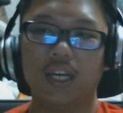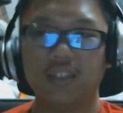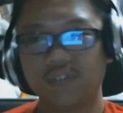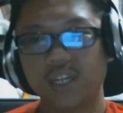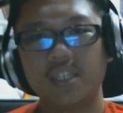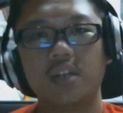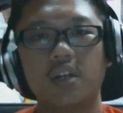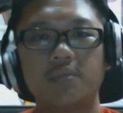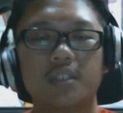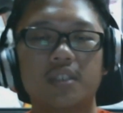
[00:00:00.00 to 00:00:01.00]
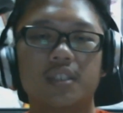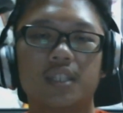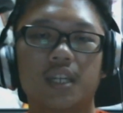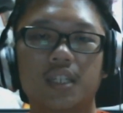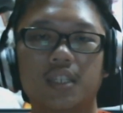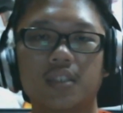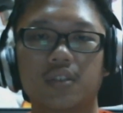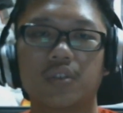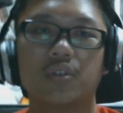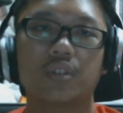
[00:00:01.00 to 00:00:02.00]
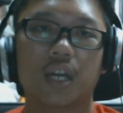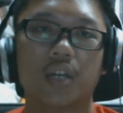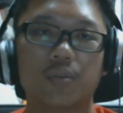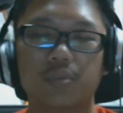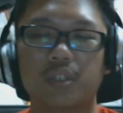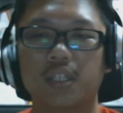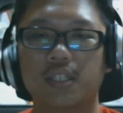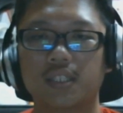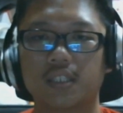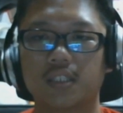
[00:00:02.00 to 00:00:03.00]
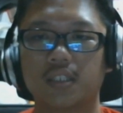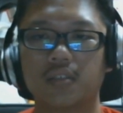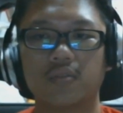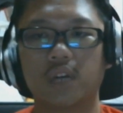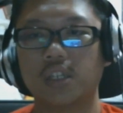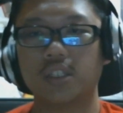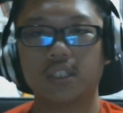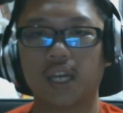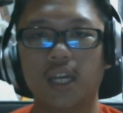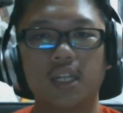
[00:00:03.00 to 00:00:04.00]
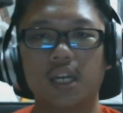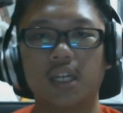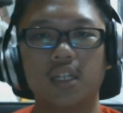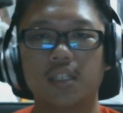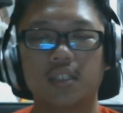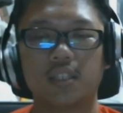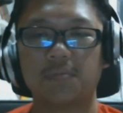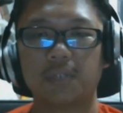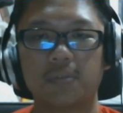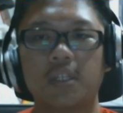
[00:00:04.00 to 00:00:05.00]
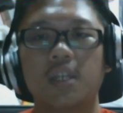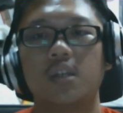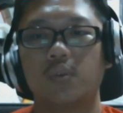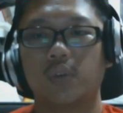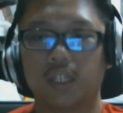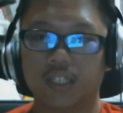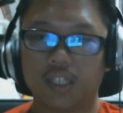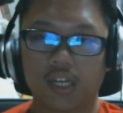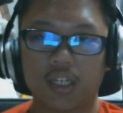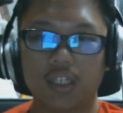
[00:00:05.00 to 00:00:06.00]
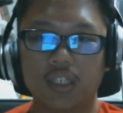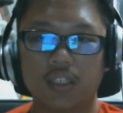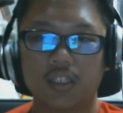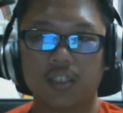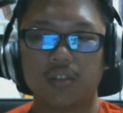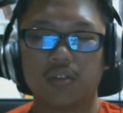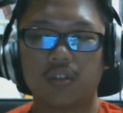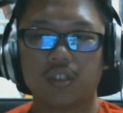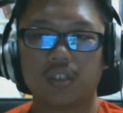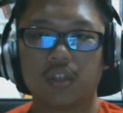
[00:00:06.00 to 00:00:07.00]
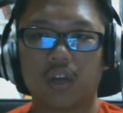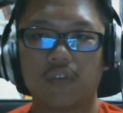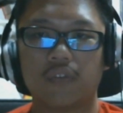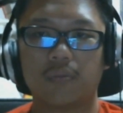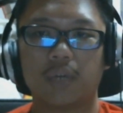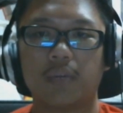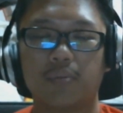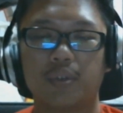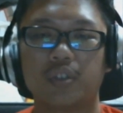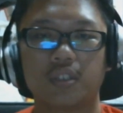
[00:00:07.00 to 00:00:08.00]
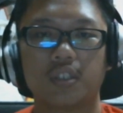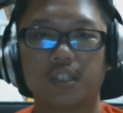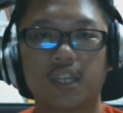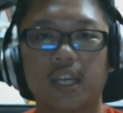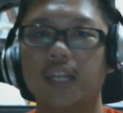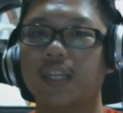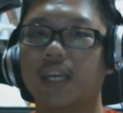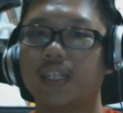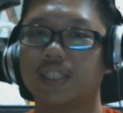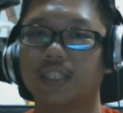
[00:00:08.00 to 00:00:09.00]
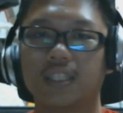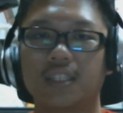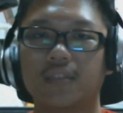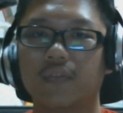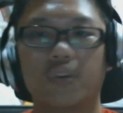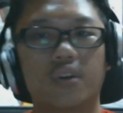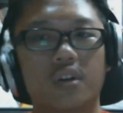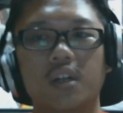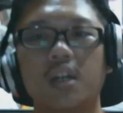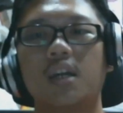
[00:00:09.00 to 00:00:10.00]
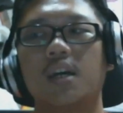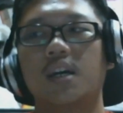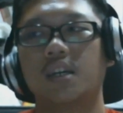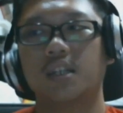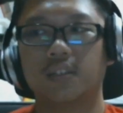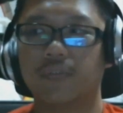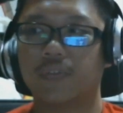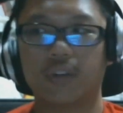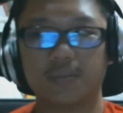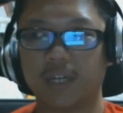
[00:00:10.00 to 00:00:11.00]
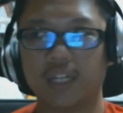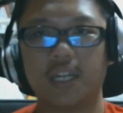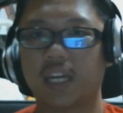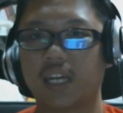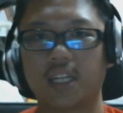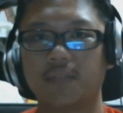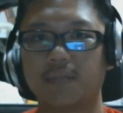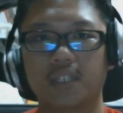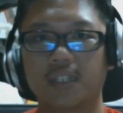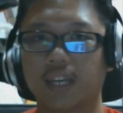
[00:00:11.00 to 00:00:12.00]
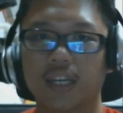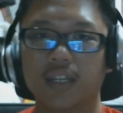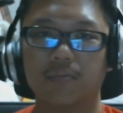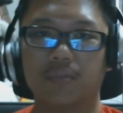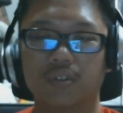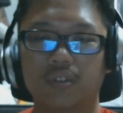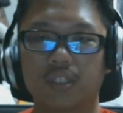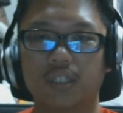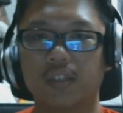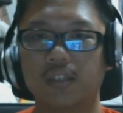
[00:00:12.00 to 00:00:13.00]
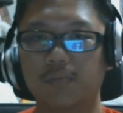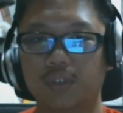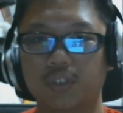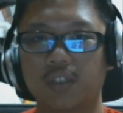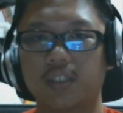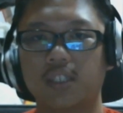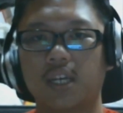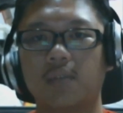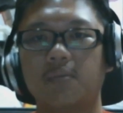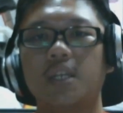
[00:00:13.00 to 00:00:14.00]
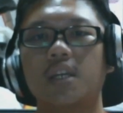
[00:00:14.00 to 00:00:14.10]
Right now I'm still studying, so I hope you guys just understand that. And sometimes when I take hiatuses, you know, it's not for my personal gain, actually, it's for it's for my academic gain most of the time.